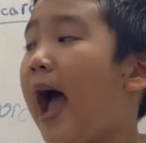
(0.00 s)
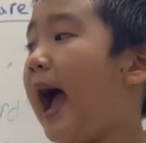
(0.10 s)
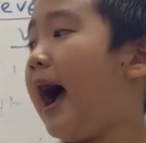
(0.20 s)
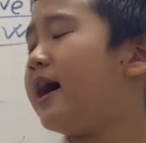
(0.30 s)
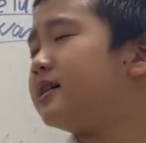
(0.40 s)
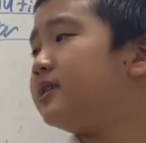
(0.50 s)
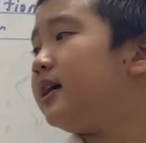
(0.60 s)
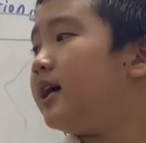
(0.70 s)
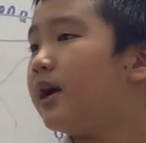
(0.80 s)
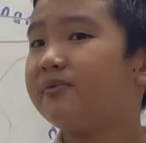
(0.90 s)
as,
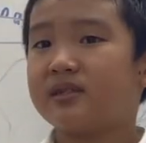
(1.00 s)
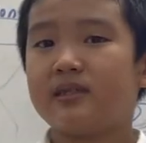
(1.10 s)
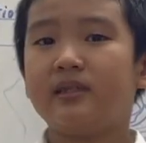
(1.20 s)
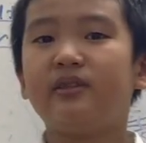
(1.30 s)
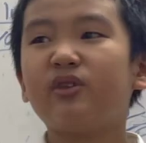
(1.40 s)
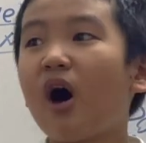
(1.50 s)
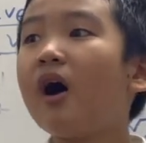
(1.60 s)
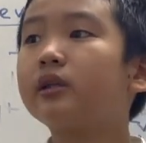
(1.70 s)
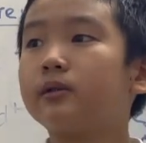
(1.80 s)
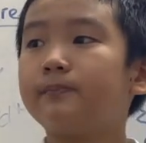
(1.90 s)
it was
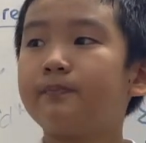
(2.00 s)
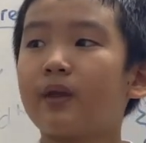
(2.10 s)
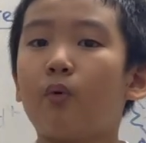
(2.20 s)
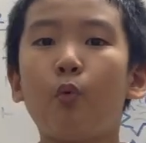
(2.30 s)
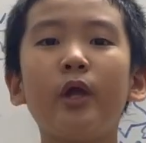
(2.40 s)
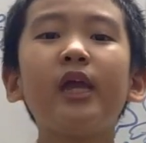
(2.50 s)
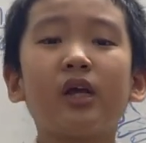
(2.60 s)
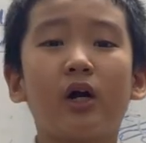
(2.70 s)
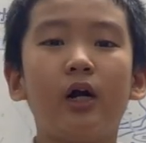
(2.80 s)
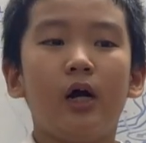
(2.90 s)
not
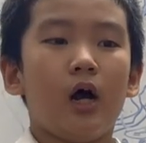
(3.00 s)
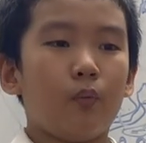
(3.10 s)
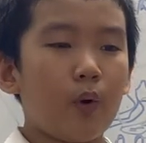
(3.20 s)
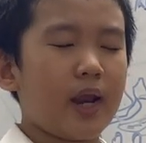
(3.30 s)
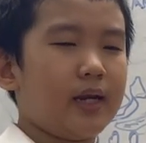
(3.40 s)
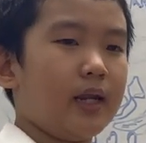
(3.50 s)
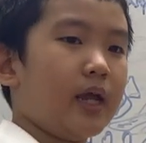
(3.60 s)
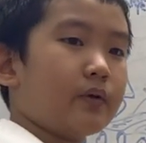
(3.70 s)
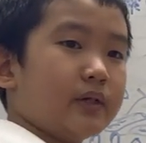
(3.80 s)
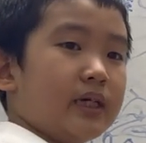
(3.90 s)
weaker when
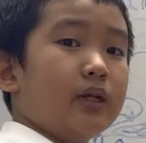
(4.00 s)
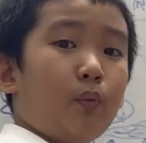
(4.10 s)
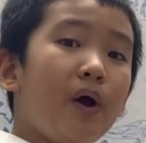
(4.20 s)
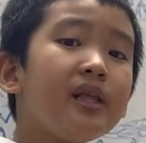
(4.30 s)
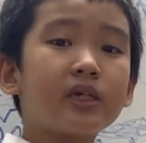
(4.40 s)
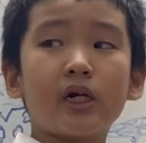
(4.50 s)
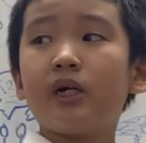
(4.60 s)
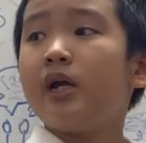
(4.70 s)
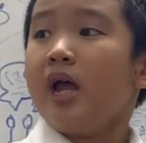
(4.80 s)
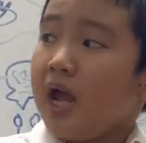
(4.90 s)
it was in the
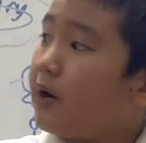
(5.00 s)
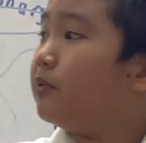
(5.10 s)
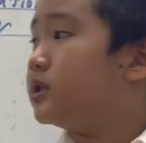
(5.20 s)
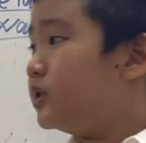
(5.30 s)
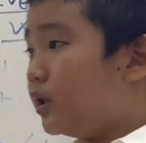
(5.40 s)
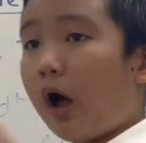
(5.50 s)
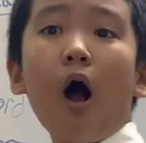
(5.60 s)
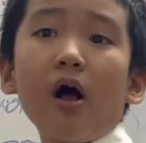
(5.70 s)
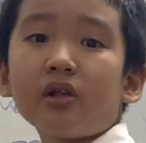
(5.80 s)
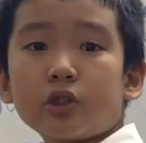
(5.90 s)
winter. It was
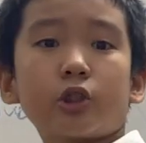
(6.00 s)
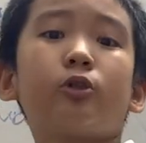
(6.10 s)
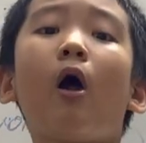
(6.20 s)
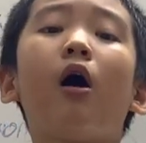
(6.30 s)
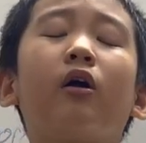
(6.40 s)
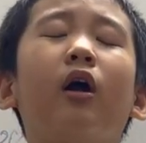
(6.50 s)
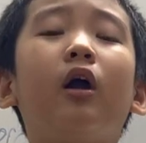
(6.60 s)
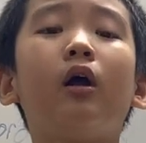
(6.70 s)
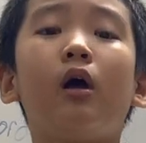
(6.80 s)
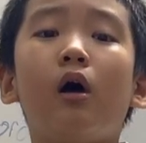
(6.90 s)
not
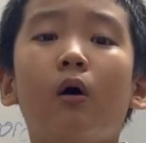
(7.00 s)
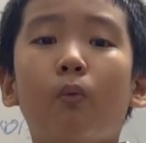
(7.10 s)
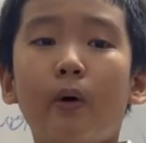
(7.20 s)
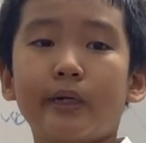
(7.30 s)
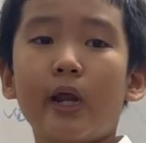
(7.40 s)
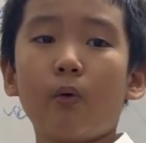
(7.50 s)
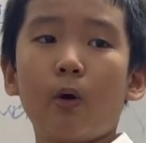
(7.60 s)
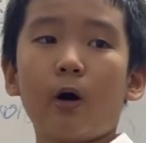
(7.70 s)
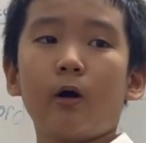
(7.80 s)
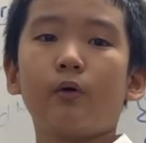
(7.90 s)
stronger when
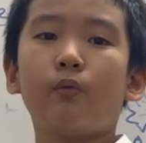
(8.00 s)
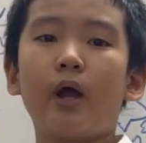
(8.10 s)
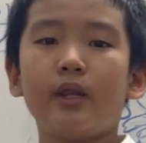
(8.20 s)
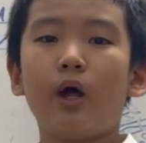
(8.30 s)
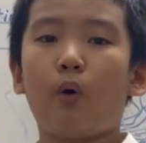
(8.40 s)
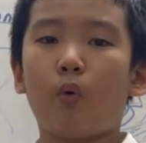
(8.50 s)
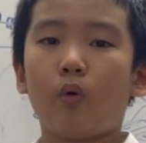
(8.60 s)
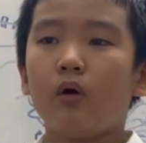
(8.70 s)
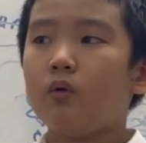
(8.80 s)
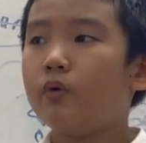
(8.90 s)

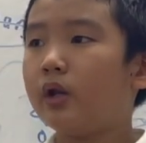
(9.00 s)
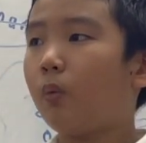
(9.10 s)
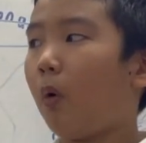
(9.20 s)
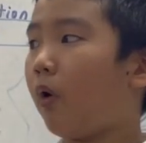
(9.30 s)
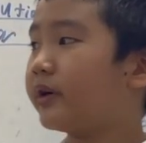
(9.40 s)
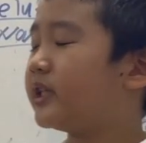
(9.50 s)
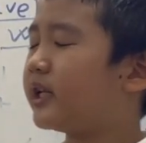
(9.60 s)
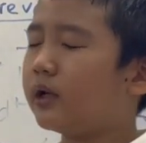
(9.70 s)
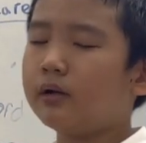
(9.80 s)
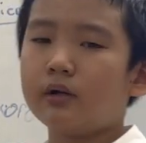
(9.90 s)
the war
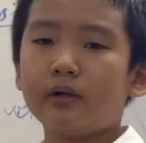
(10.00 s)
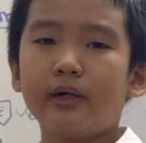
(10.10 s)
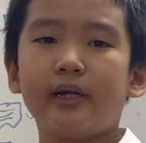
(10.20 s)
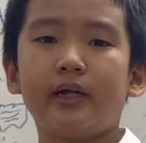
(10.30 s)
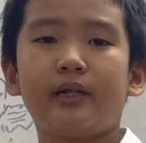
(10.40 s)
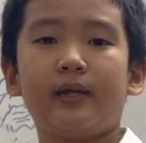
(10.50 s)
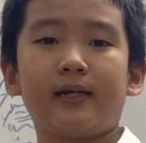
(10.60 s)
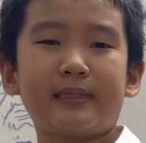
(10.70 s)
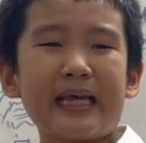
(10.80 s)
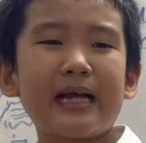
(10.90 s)
didn't
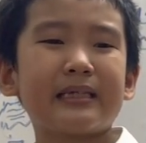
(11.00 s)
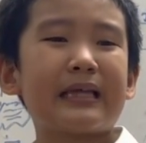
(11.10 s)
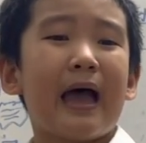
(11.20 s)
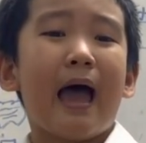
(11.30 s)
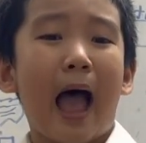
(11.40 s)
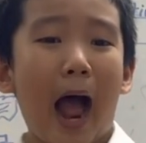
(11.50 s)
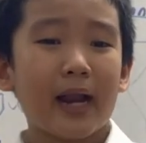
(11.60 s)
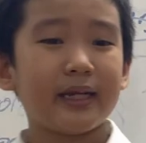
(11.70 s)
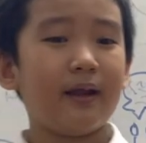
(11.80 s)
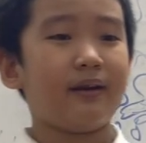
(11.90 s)
exist,
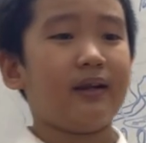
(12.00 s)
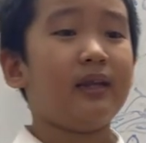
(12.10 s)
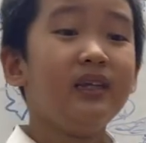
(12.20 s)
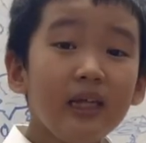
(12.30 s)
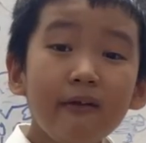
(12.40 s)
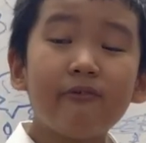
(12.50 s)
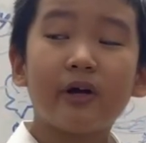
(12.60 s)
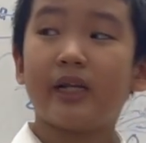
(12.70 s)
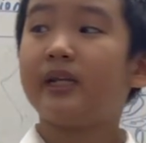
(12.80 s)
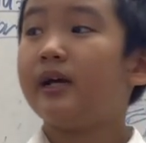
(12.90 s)
and it
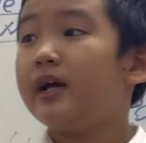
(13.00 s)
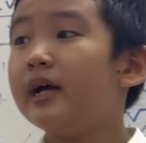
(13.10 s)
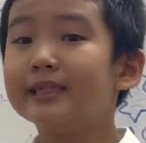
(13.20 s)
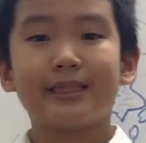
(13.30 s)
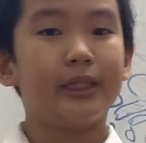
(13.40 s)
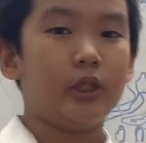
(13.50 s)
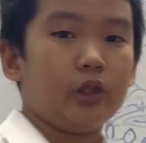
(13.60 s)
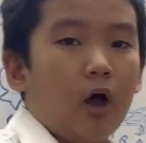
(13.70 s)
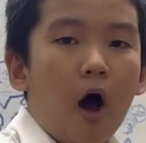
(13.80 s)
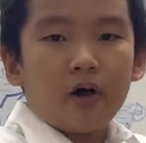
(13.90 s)
even is
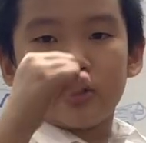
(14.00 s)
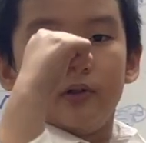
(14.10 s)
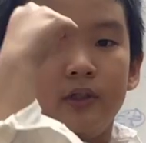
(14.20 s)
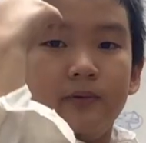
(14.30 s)
not